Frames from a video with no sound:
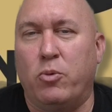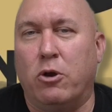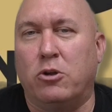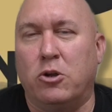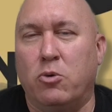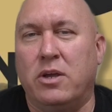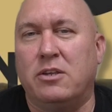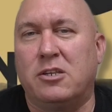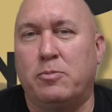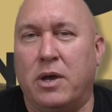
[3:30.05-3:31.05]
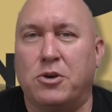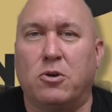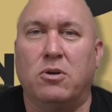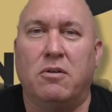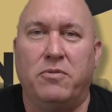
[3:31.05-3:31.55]
We are doing
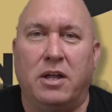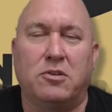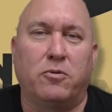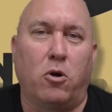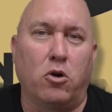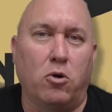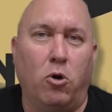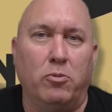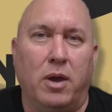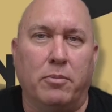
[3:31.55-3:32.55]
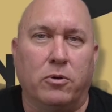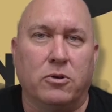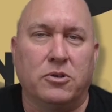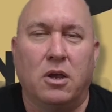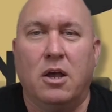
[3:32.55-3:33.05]
special events for our gold
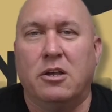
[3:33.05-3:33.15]
members,